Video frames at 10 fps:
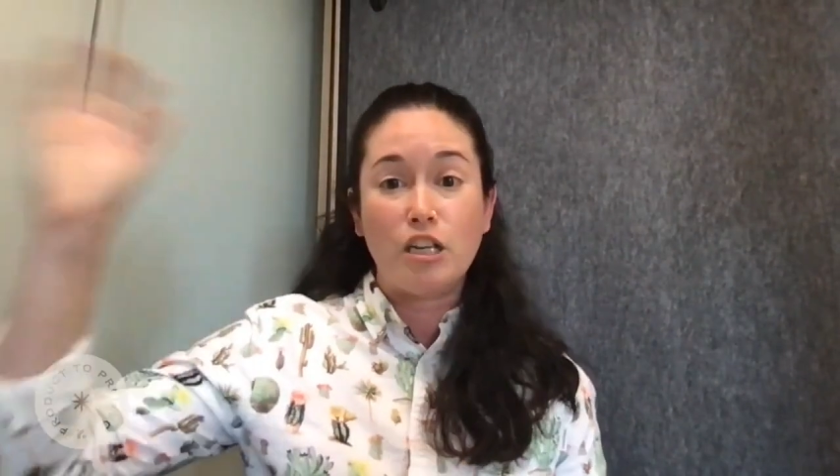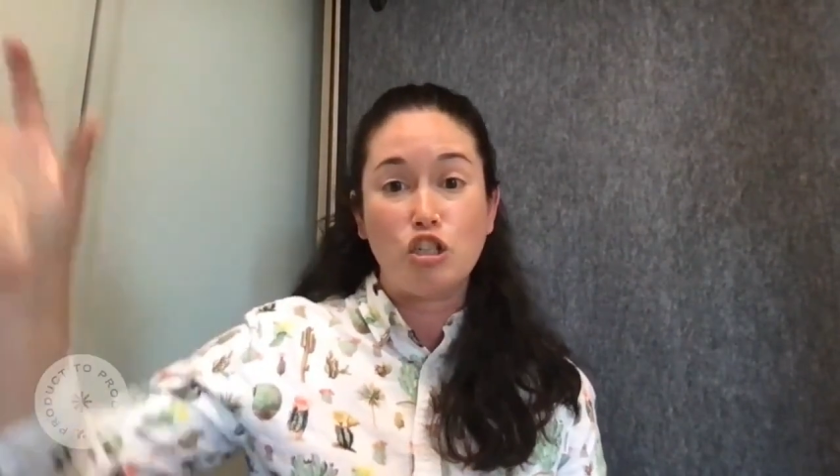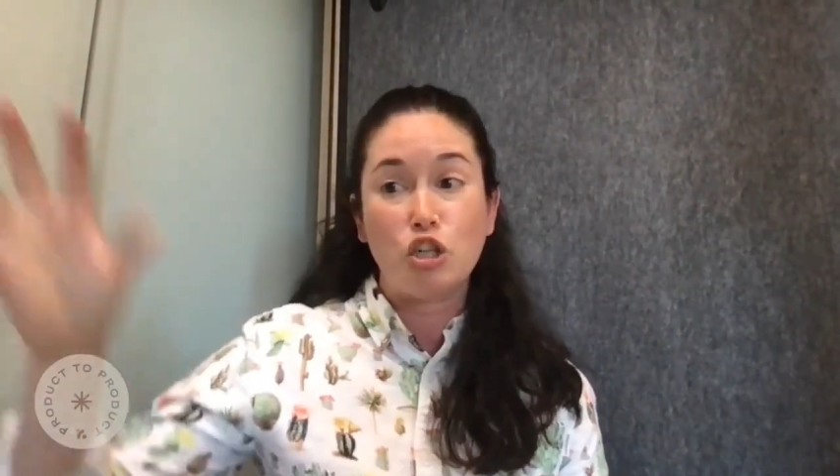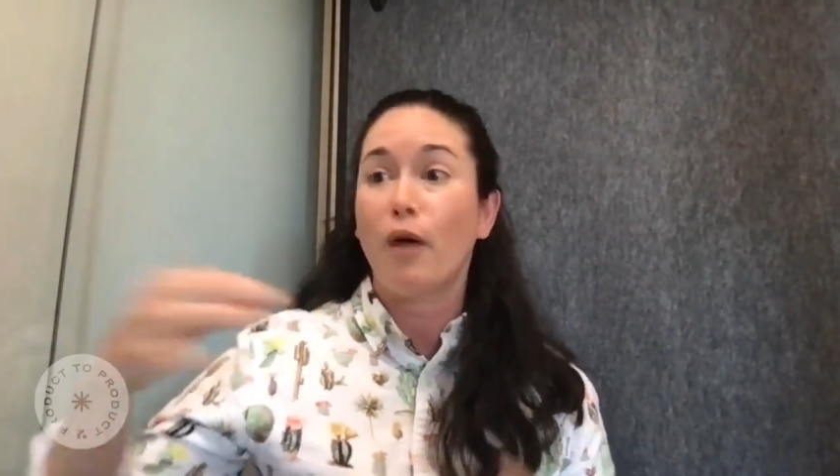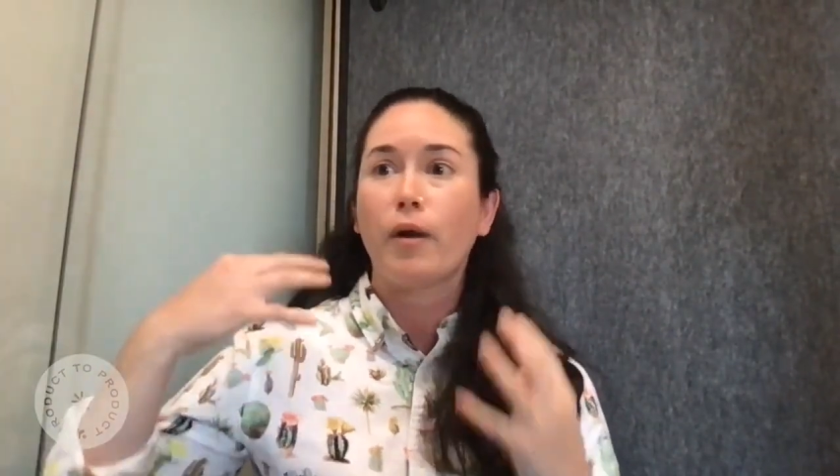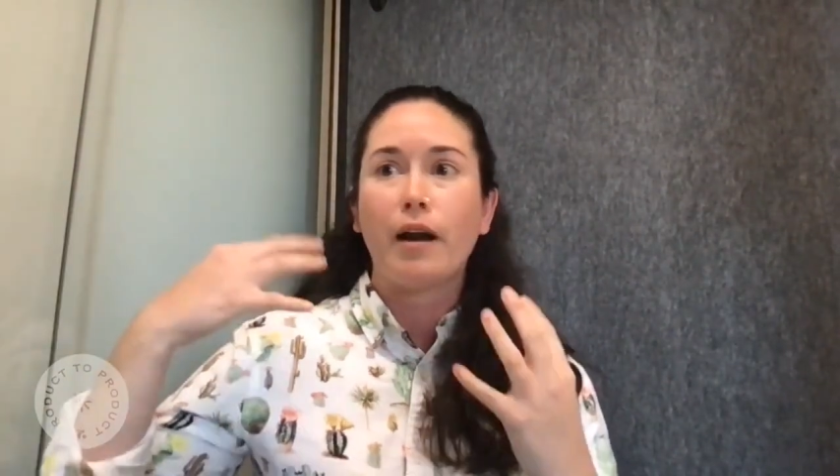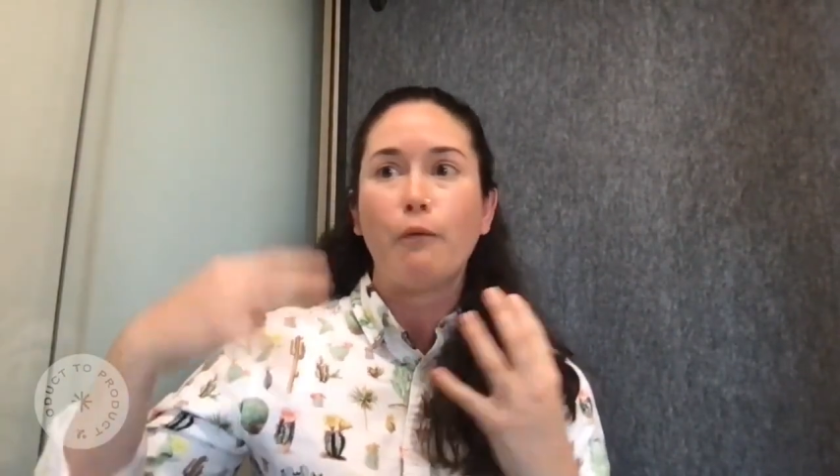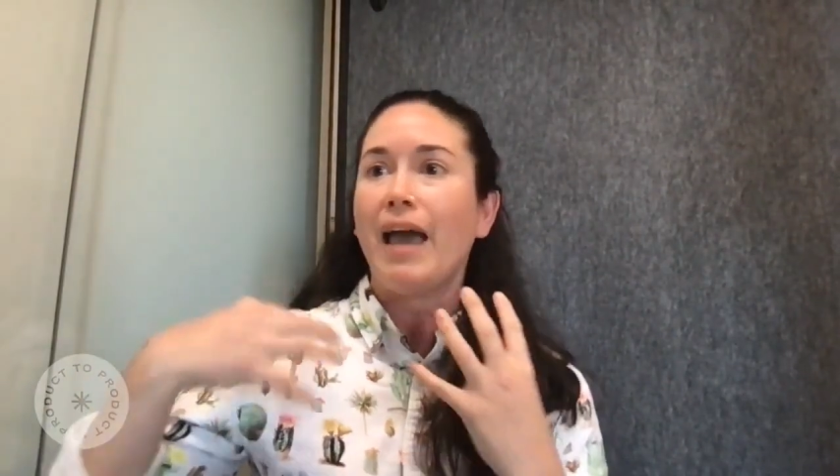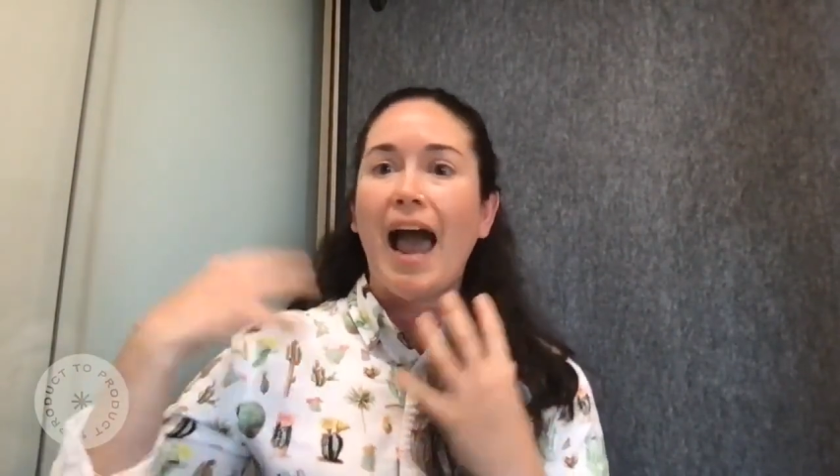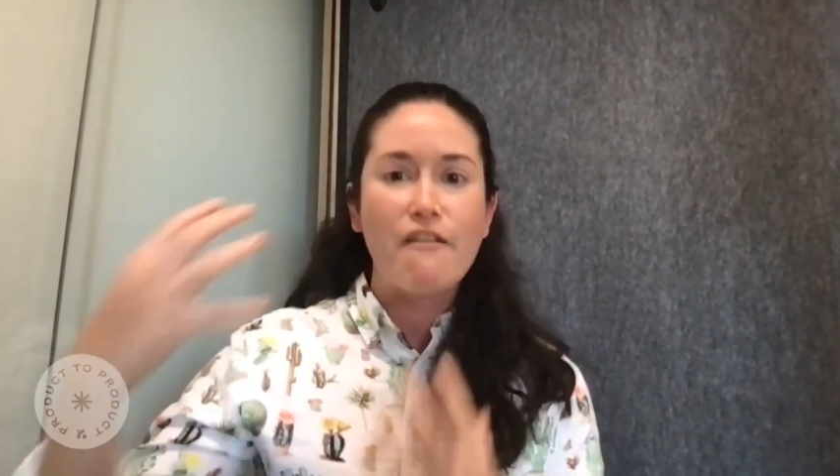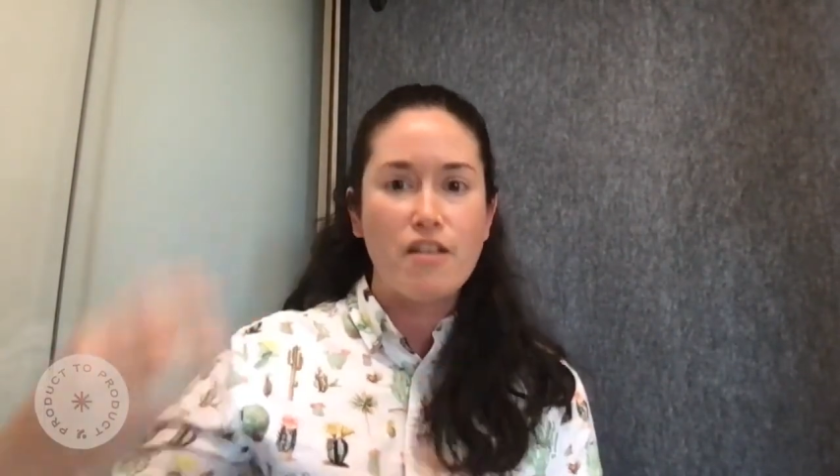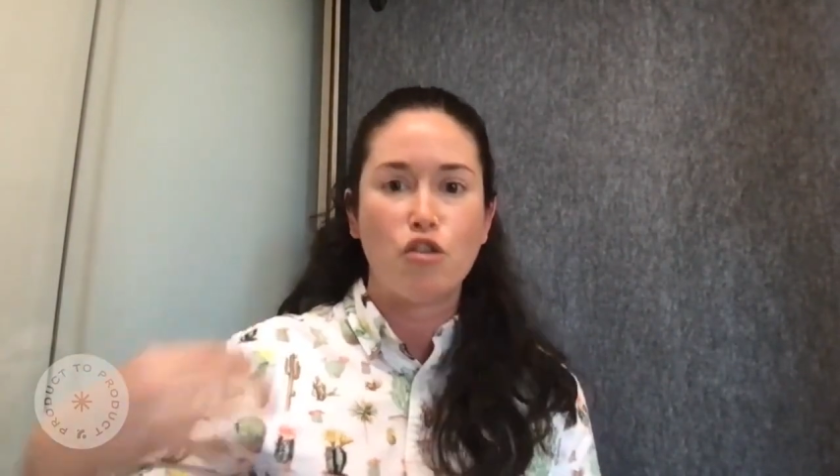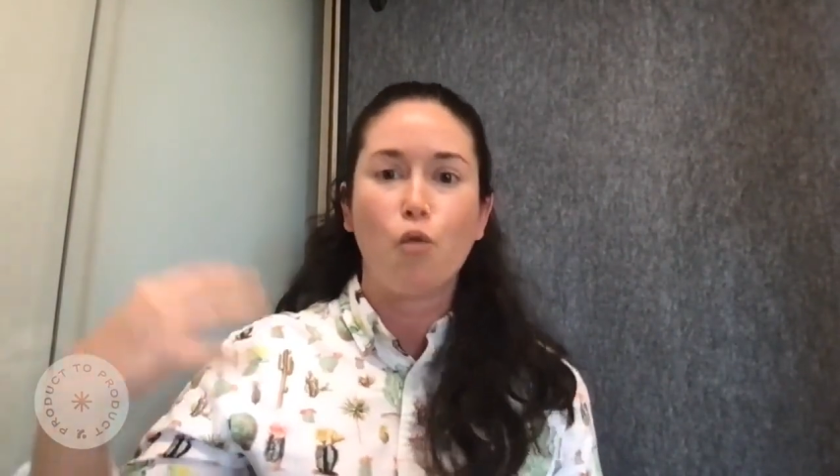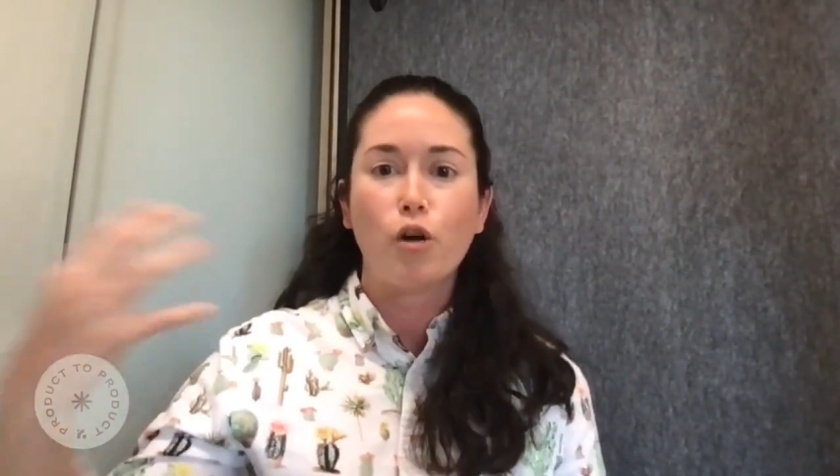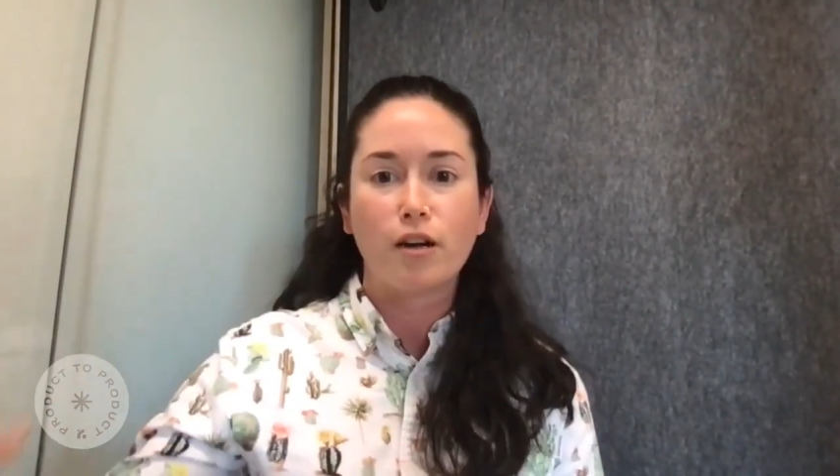do that we have in
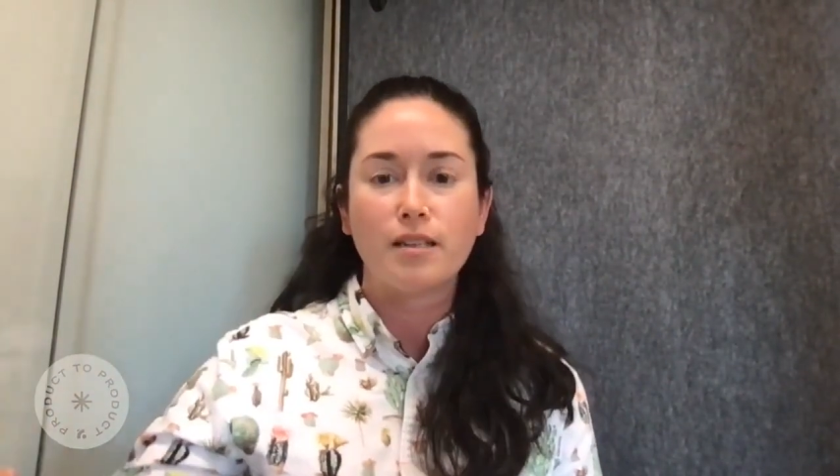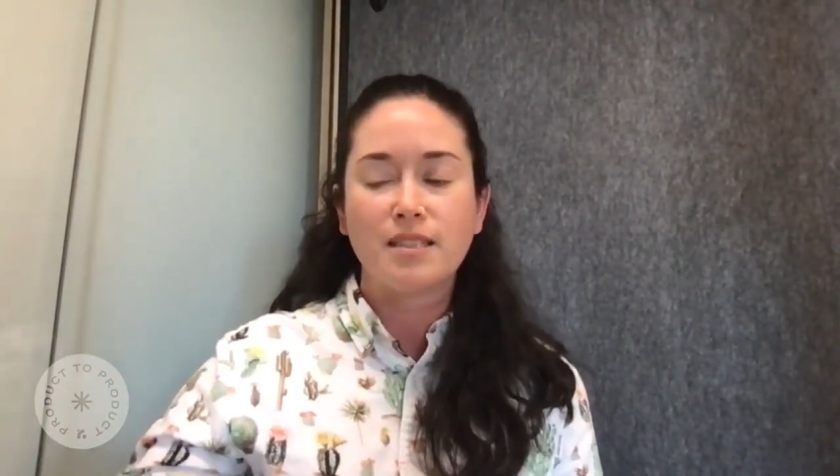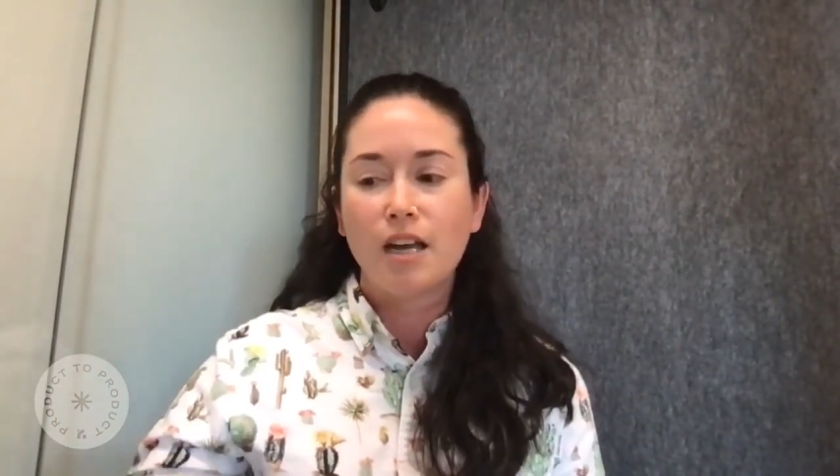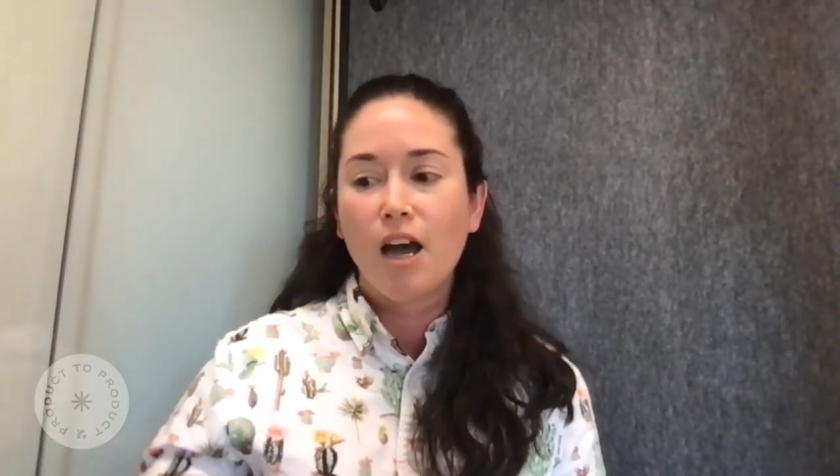the works.